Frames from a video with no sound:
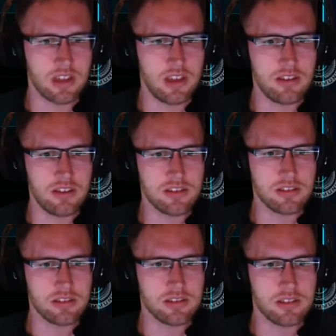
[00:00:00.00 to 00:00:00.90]

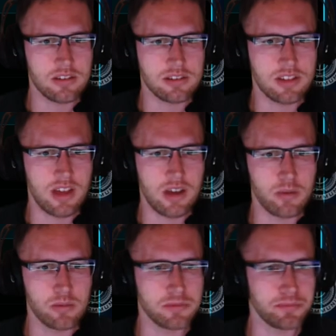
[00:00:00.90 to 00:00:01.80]
east, and
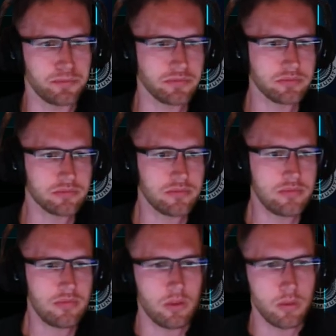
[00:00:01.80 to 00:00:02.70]
down.
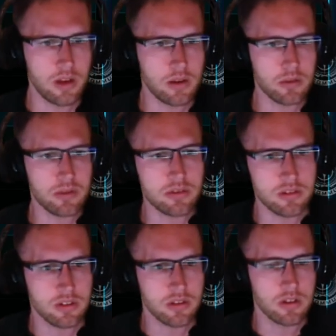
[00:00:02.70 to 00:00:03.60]
What else?
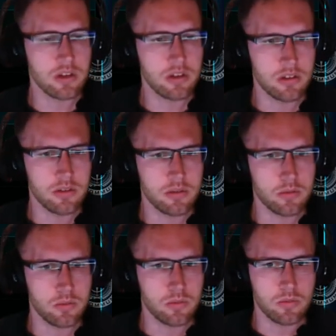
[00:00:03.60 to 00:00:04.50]

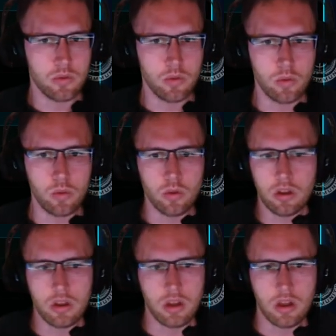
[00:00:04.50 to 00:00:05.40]
Oh,
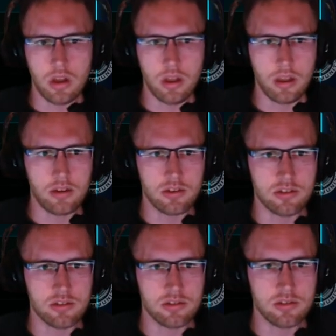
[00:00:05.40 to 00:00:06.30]

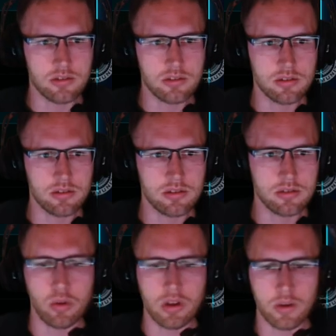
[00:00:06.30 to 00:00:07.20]
here's,
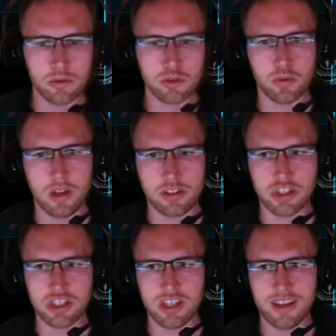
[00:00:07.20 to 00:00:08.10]
no, I won't show that
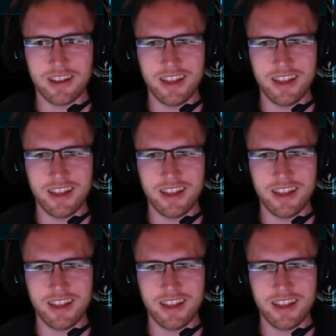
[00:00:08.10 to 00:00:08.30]
just yet.